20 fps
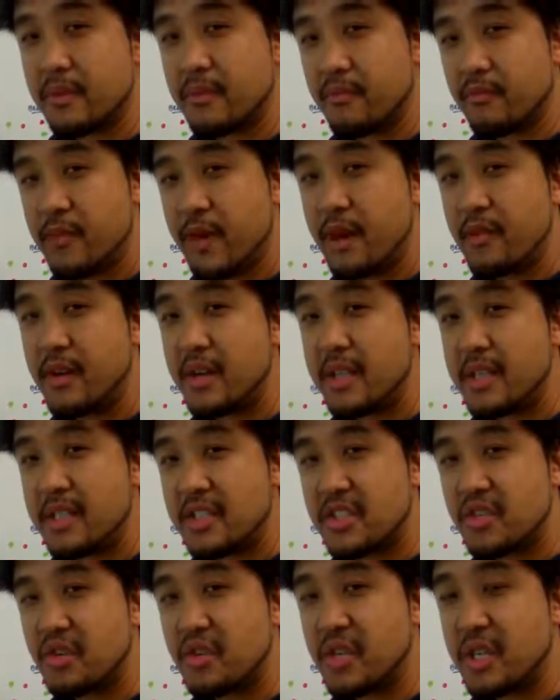very
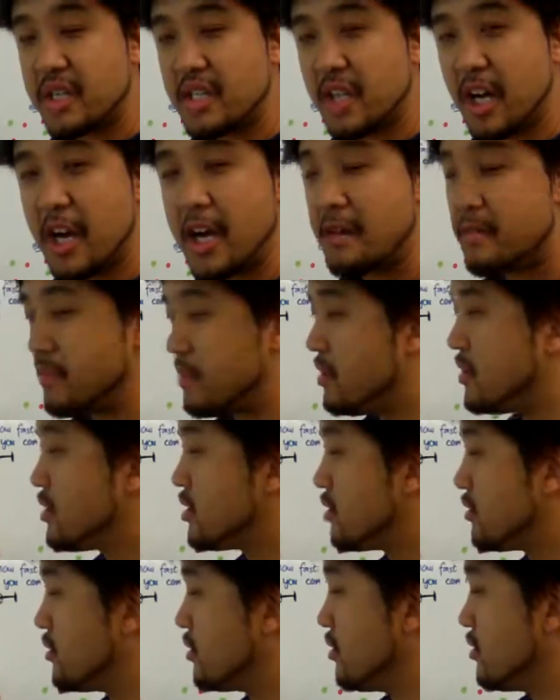discrete time
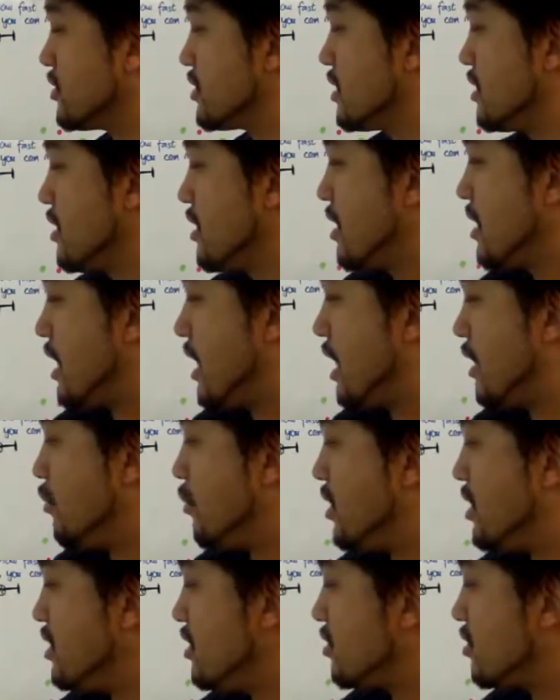intervals. And
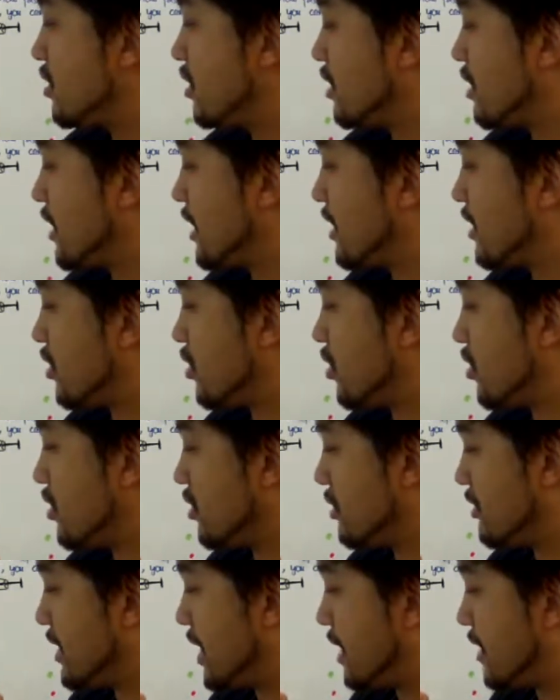when you collect all
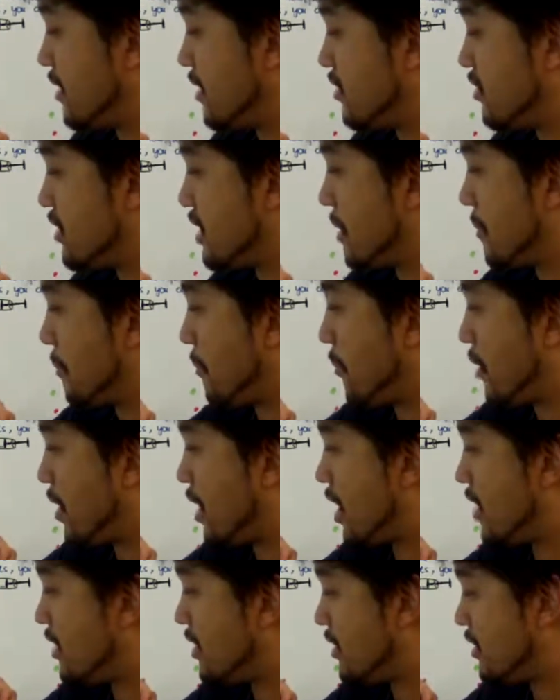your data, you can
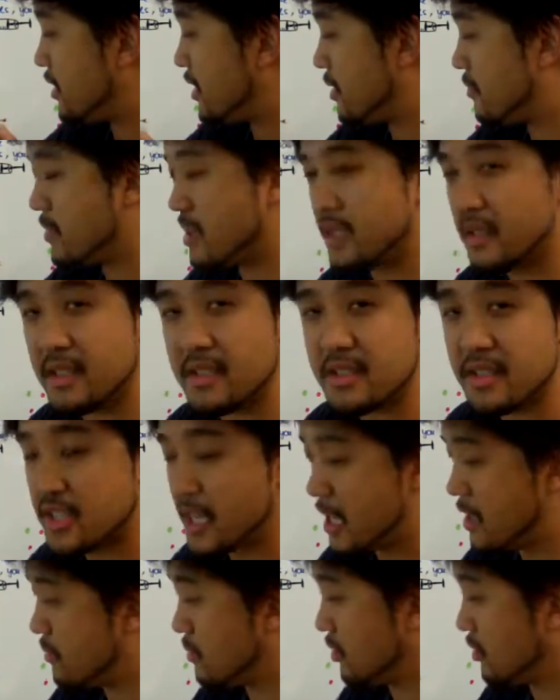plot them in this
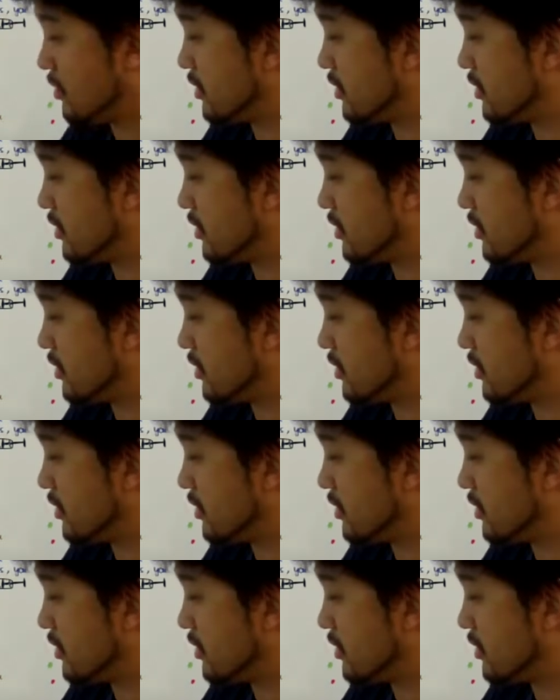table